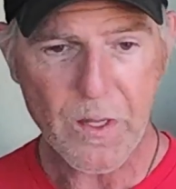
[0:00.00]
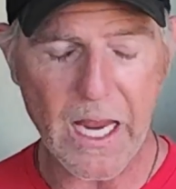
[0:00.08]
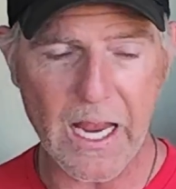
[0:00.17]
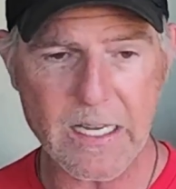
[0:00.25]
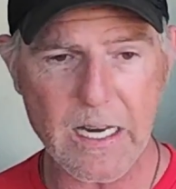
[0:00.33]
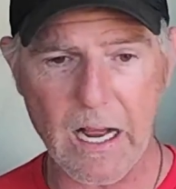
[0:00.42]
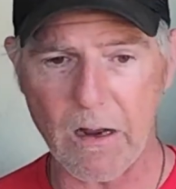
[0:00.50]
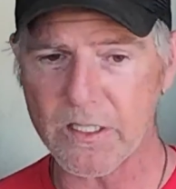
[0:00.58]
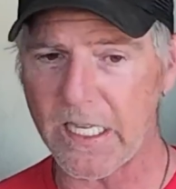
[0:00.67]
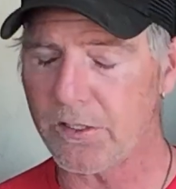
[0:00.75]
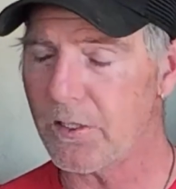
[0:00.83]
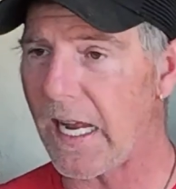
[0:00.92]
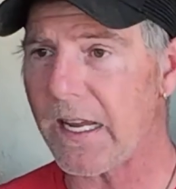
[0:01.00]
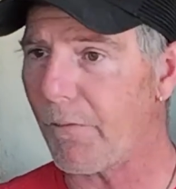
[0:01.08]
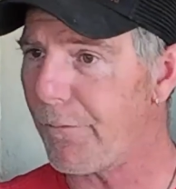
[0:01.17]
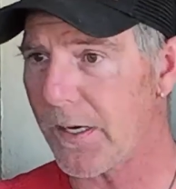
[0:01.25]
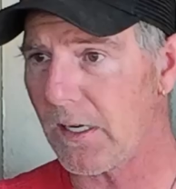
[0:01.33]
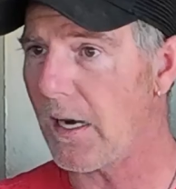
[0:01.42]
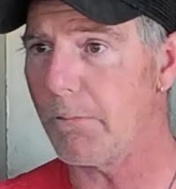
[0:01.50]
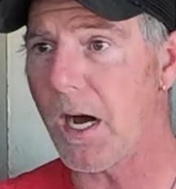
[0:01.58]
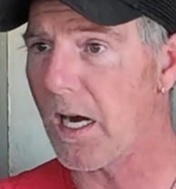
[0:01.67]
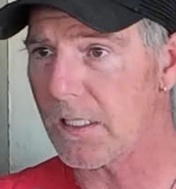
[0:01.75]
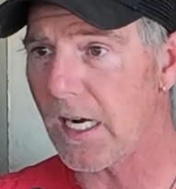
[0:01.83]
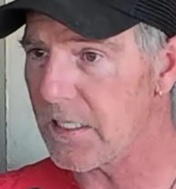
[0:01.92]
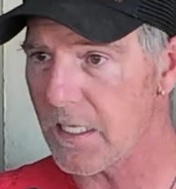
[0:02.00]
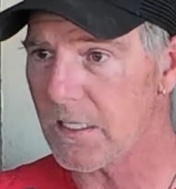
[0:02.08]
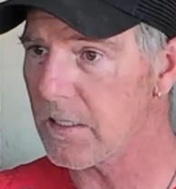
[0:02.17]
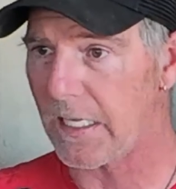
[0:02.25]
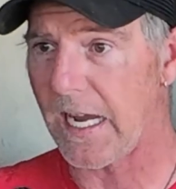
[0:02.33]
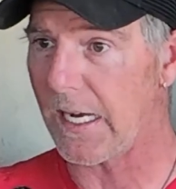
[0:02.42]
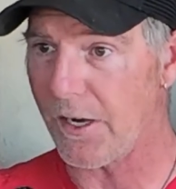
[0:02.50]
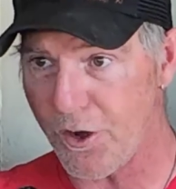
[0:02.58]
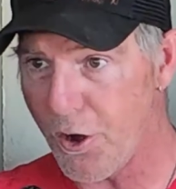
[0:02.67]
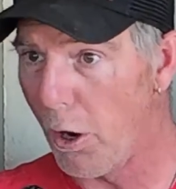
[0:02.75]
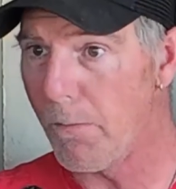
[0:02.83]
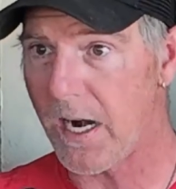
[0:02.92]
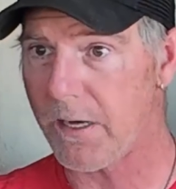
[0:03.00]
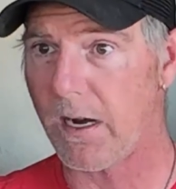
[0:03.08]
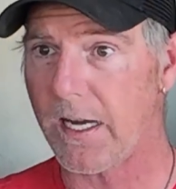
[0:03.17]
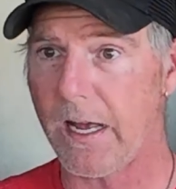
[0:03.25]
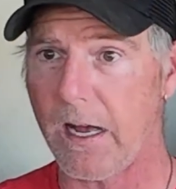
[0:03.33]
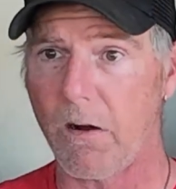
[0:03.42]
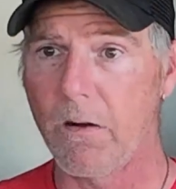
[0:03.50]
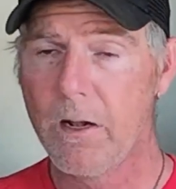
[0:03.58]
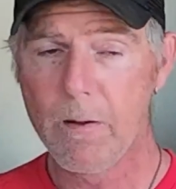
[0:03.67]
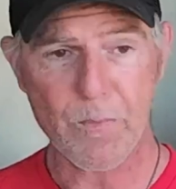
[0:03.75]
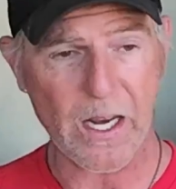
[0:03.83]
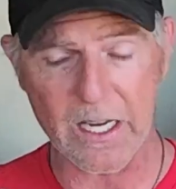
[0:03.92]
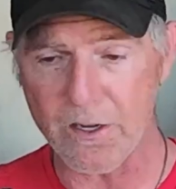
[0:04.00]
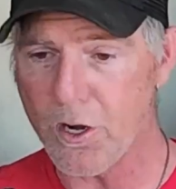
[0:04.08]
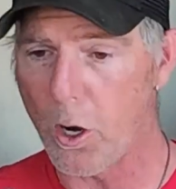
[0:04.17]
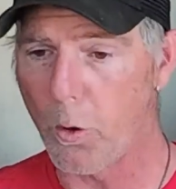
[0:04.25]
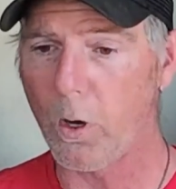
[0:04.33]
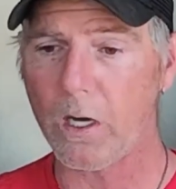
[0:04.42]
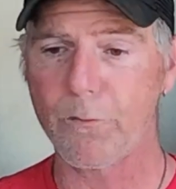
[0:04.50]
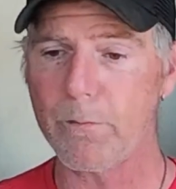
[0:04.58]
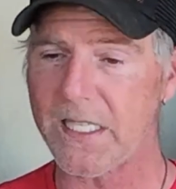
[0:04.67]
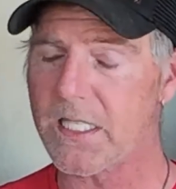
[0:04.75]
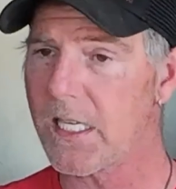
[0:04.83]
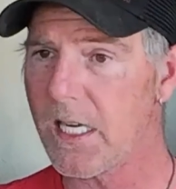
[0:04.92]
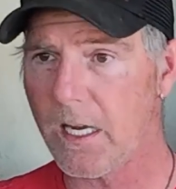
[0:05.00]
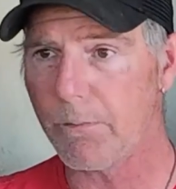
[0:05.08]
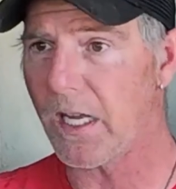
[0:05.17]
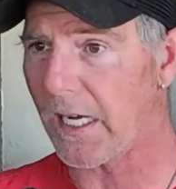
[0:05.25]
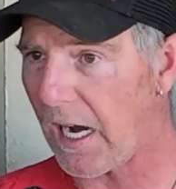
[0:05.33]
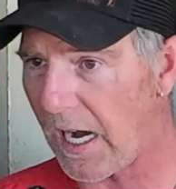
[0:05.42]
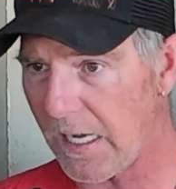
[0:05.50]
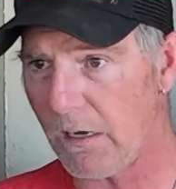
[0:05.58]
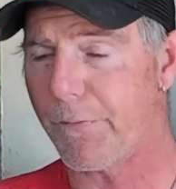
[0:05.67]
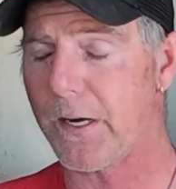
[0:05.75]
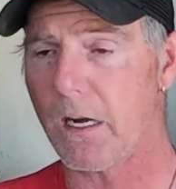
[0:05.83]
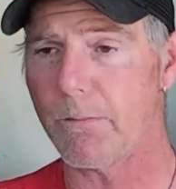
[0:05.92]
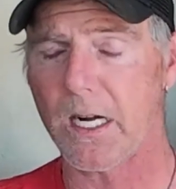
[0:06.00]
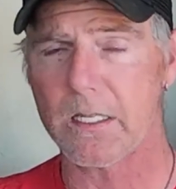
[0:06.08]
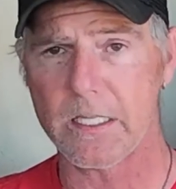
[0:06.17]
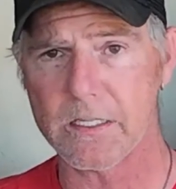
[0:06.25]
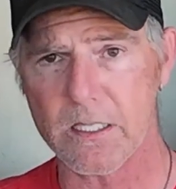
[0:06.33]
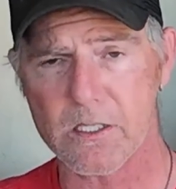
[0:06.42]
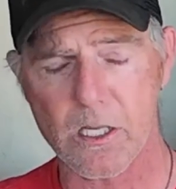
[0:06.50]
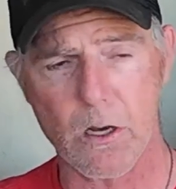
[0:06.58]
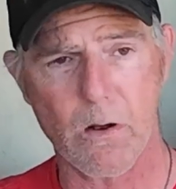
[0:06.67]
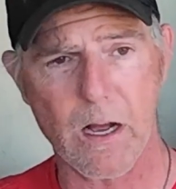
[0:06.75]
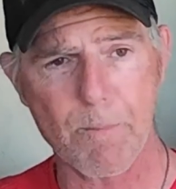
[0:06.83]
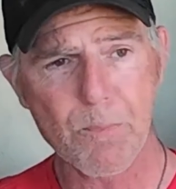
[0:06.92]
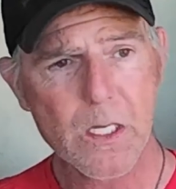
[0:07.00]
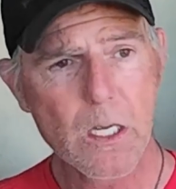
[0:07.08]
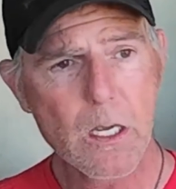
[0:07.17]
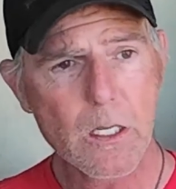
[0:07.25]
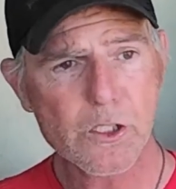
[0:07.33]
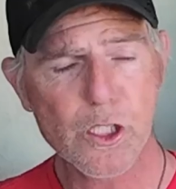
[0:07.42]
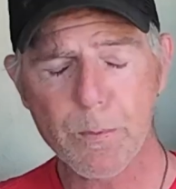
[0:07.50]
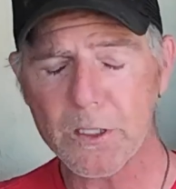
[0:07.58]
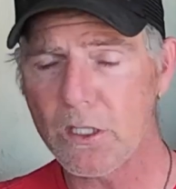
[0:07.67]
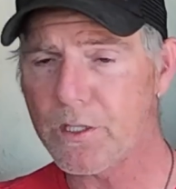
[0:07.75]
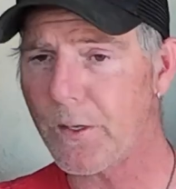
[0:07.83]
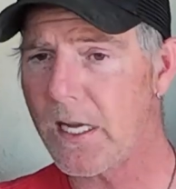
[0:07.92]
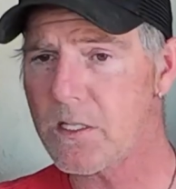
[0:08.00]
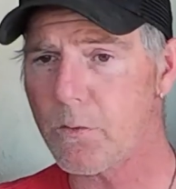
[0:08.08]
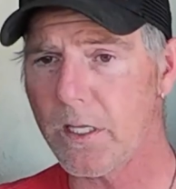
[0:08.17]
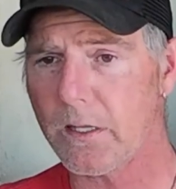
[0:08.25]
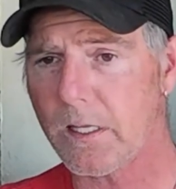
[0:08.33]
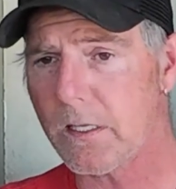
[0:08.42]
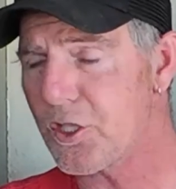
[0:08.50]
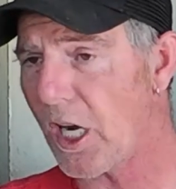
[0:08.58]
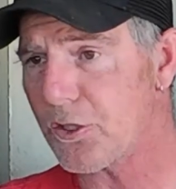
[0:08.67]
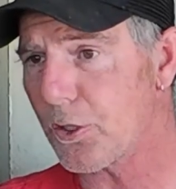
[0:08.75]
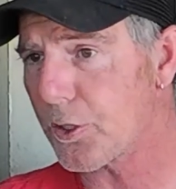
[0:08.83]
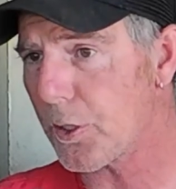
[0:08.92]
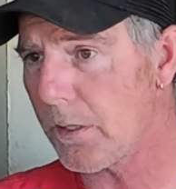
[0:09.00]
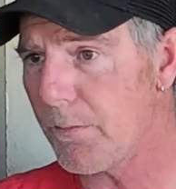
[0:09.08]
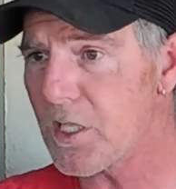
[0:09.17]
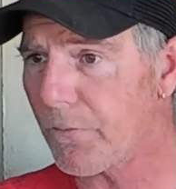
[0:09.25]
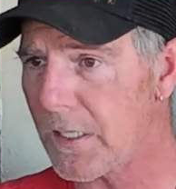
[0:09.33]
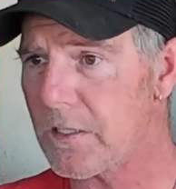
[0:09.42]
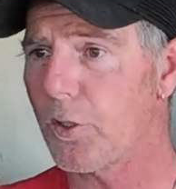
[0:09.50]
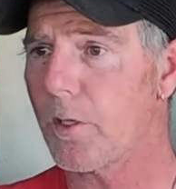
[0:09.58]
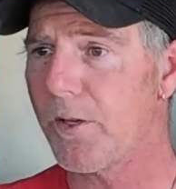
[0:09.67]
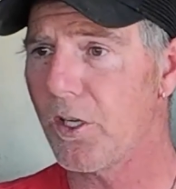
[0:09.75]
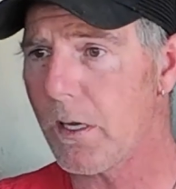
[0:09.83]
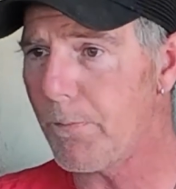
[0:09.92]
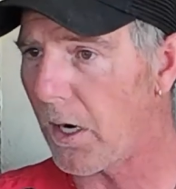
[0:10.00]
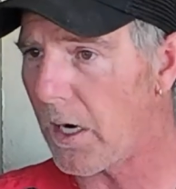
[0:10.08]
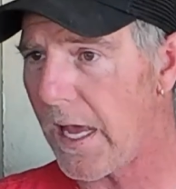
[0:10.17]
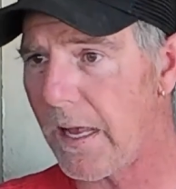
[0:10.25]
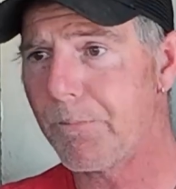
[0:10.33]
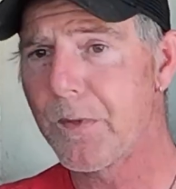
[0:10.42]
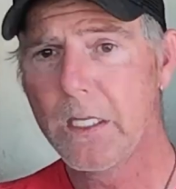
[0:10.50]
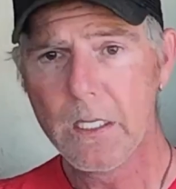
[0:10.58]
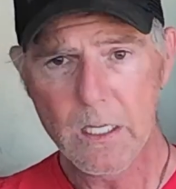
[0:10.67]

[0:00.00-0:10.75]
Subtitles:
And I was like, dude, I got to figure out how to monetize this. Like, I got no money right now. I got no work for my team. Like, I need to figure out how to monetize this. So super close friends with the Joshua Tree Music Festival community, Barnett.